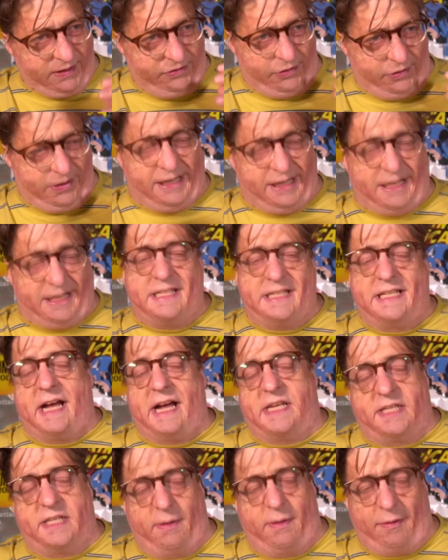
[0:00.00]
so they
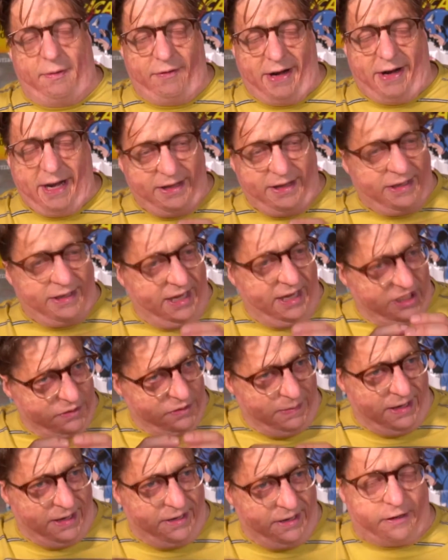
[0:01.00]
condensed some of it, and then they
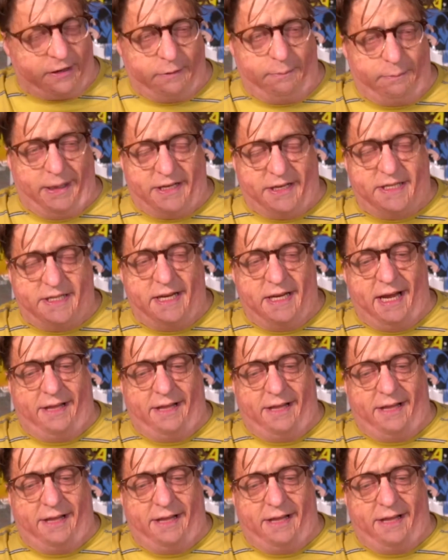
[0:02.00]
expanded other bits,